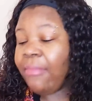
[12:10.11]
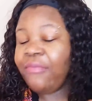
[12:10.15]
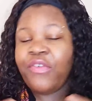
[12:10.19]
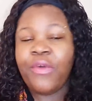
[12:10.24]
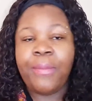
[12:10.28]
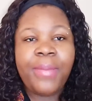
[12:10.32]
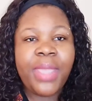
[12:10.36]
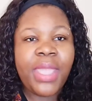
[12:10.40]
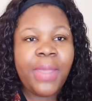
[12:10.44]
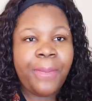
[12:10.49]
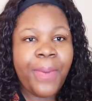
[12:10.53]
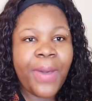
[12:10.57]

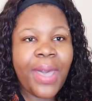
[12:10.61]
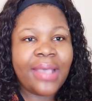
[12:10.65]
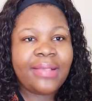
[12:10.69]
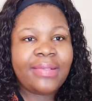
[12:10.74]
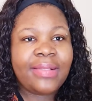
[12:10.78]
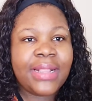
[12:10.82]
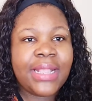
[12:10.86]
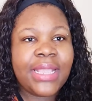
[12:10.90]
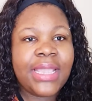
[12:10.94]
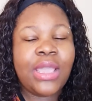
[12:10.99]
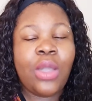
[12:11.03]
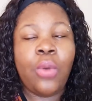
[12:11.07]
For me
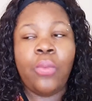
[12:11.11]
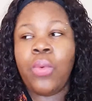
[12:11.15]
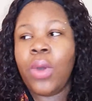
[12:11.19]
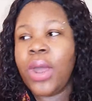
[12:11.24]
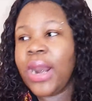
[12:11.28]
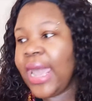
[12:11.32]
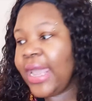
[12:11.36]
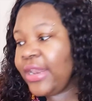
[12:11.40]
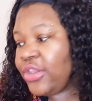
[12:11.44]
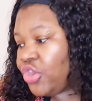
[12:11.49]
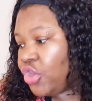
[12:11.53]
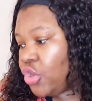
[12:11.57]
personally,
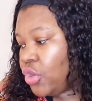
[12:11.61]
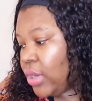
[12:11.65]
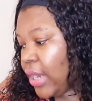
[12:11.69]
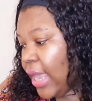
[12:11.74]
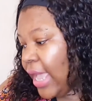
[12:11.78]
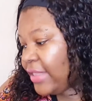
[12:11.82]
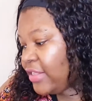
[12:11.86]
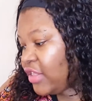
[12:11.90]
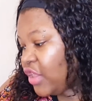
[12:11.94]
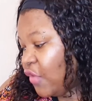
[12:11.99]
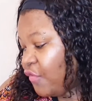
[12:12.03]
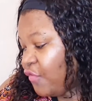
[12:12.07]
what I do
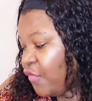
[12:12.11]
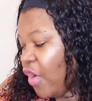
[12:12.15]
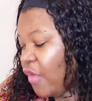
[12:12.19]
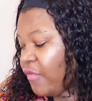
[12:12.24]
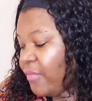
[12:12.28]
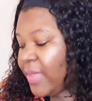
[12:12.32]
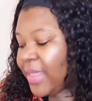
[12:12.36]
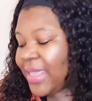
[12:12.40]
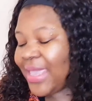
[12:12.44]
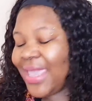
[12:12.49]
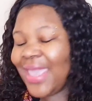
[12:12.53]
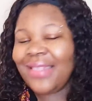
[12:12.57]
like so far
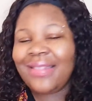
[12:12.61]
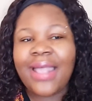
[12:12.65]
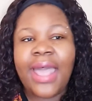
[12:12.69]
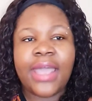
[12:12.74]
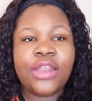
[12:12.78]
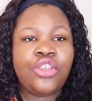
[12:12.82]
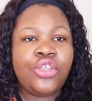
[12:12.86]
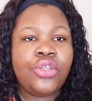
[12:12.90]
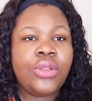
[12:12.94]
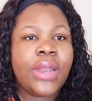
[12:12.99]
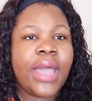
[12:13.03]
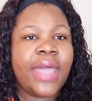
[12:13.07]
from the kids,
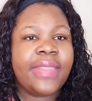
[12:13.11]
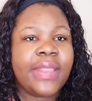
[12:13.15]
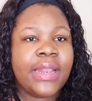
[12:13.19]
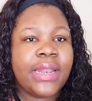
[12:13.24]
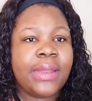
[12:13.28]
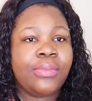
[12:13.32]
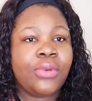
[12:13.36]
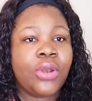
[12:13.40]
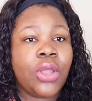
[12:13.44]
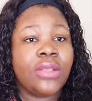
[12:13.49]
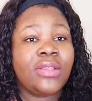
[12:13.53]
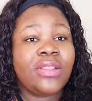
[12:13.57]
I do like the
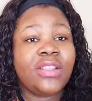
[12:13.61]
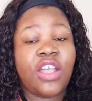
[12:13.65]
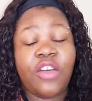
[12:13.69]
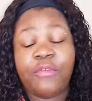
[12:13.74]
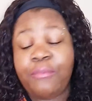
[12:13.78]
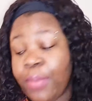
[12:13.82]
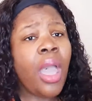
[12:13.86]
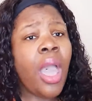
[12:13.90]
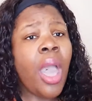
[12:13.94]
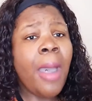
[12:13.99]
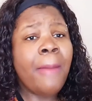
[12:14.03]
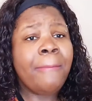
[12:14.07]
lip gloss stuff,